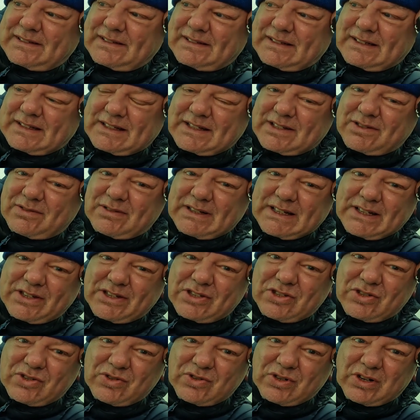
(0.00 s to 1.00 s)
It's quite
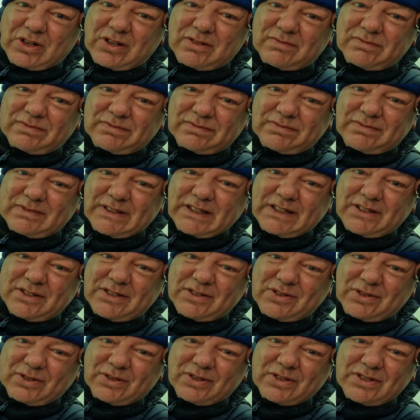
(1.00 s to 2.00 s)
strong, these
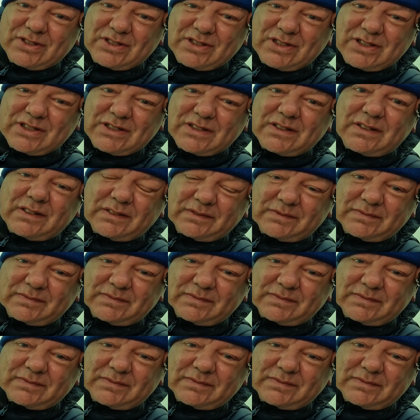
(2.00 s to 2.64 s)
gusts.